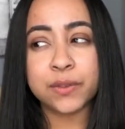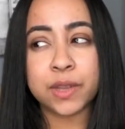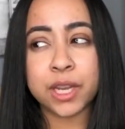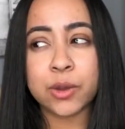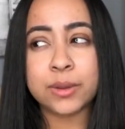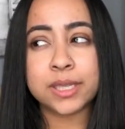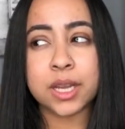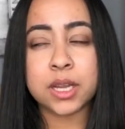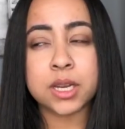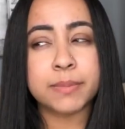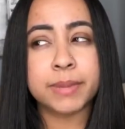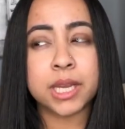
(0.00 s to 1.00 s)
video is
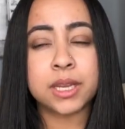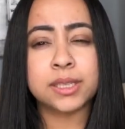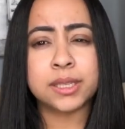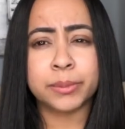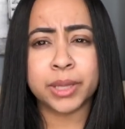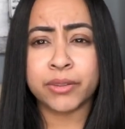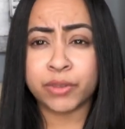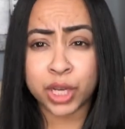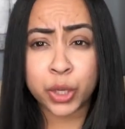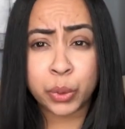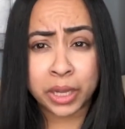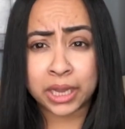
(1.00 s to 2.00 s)
gonna be something really
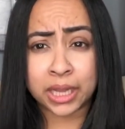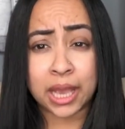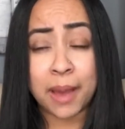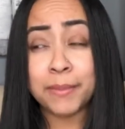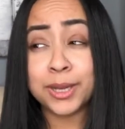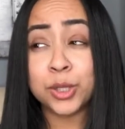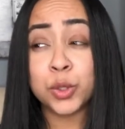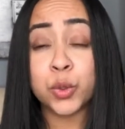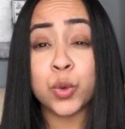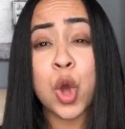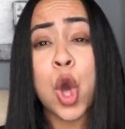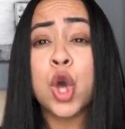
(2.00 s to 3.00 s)
quickly. I'm gonna
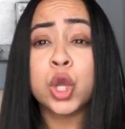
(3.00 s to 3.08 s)
do